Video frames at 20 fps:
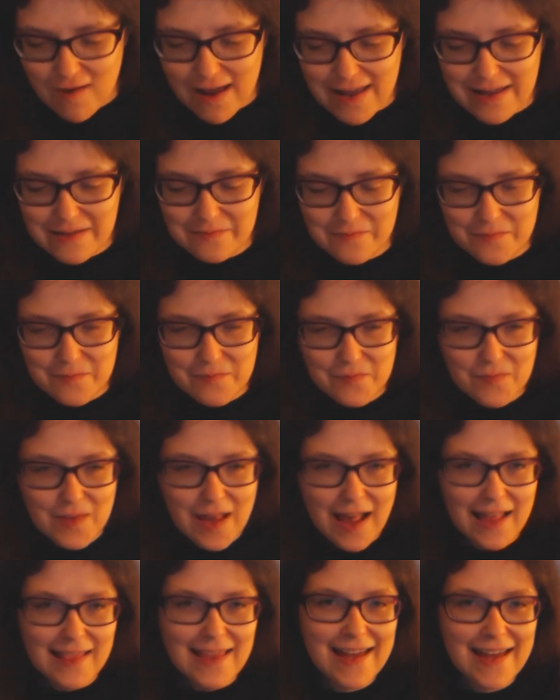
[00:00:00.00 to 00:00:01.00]
Graham,
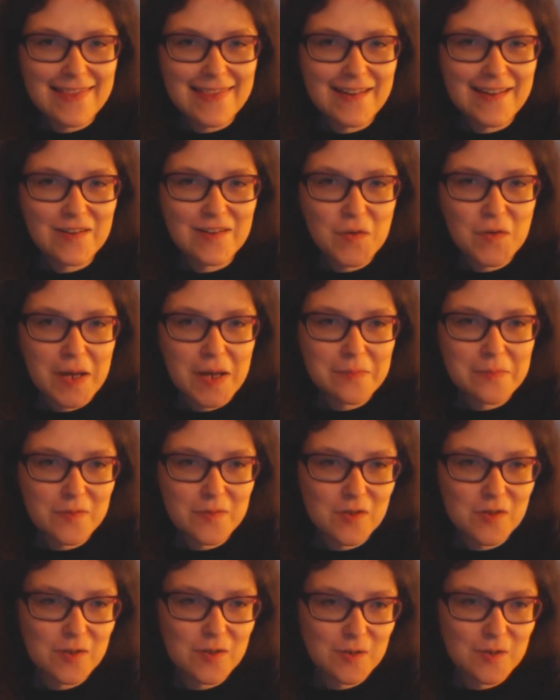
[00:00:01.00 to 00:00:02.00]
I like that
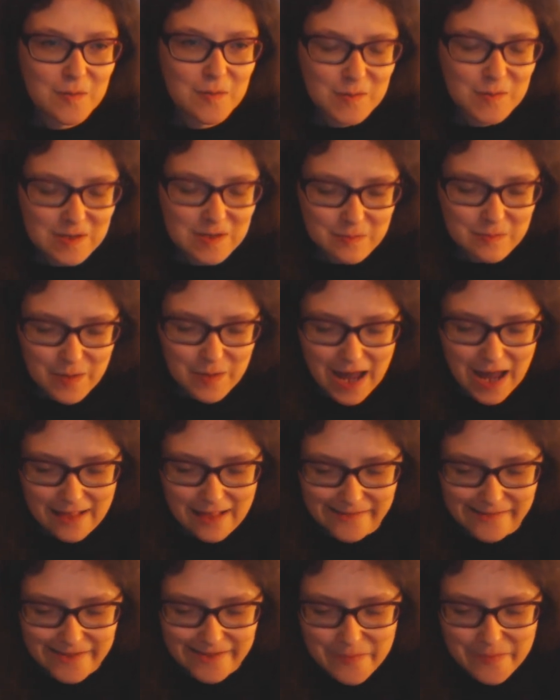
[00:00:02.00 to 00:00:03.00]
Graham stood up to the
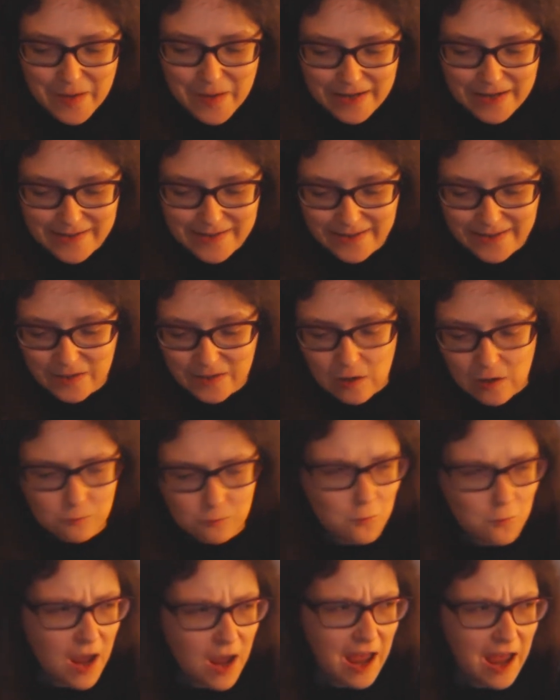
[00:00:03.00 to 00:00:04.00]
pilot and demanded,
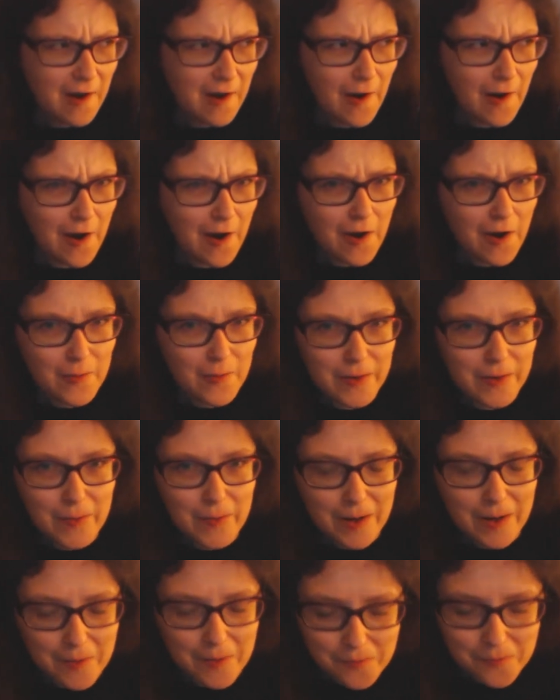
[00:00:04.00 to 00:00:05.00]
where are
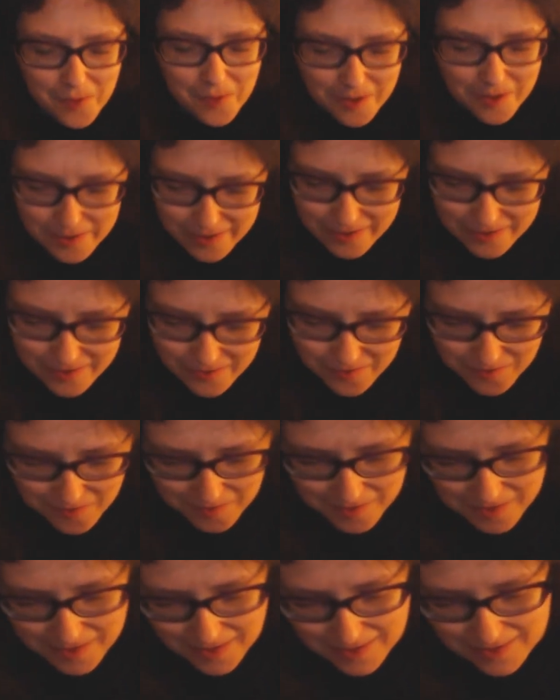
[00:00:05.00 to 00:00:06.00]
we? Well, what? You
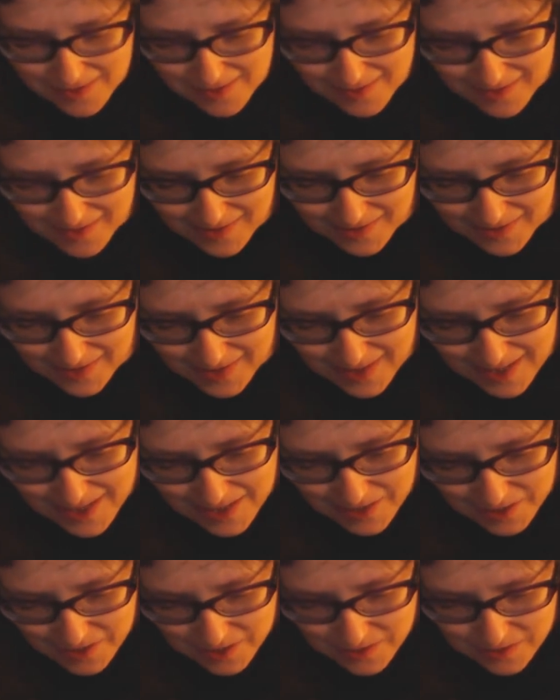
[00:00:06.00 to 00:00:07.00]
gotta
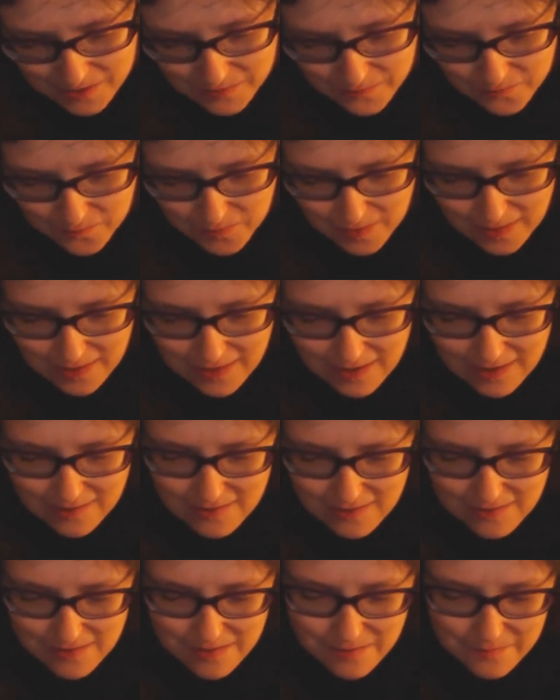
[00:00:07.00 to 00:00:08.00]
take us
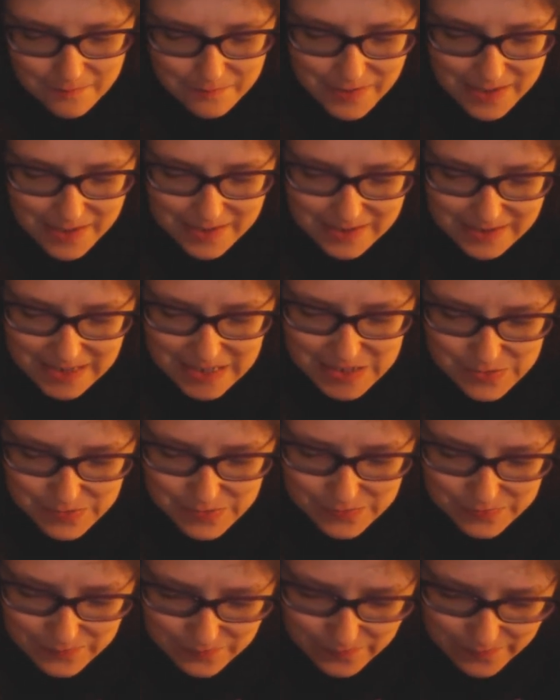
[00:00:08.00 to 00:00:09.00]
back
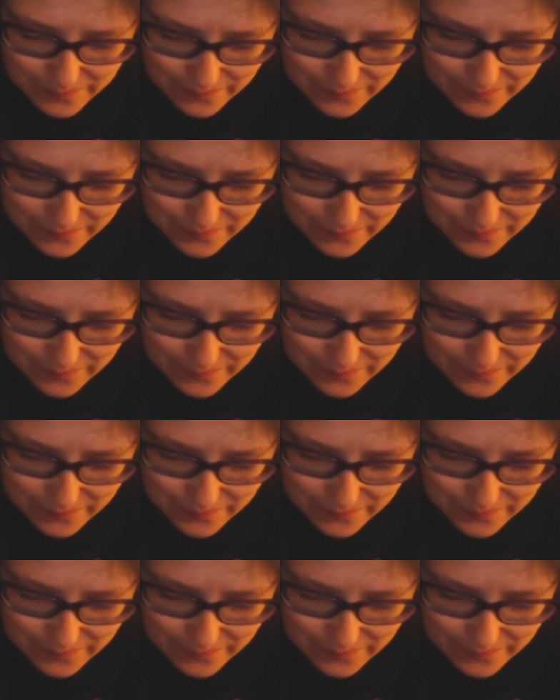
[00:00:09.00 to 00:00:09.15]
to